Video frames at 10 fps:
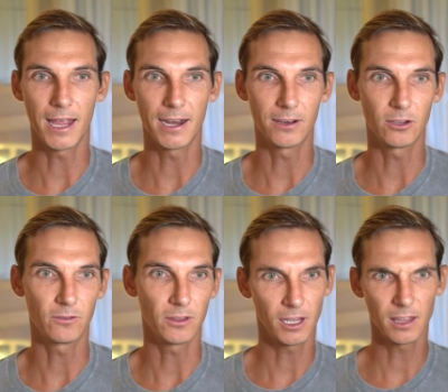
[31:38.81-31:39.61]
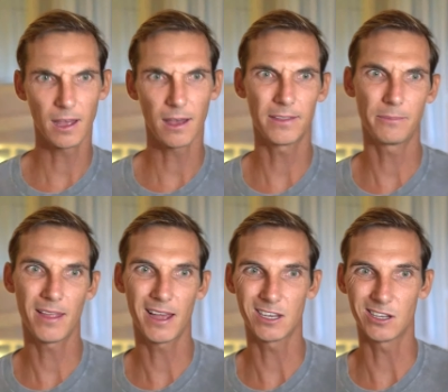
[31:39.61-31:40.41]
And if you think about
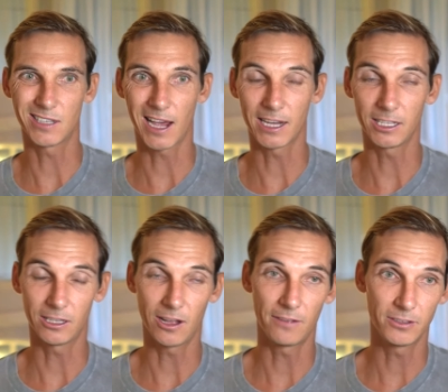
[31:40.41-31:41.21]
that in your daily life,